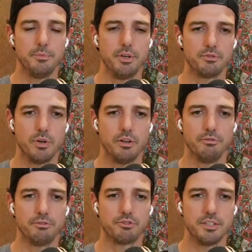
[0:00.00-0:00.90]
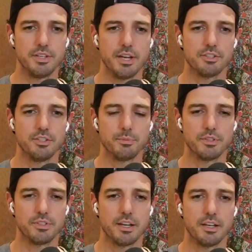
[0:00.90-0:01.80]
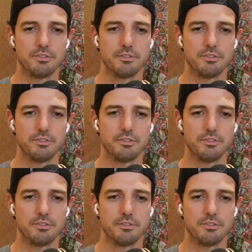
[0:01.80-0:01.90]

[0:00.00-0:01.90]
12 transactions per second sort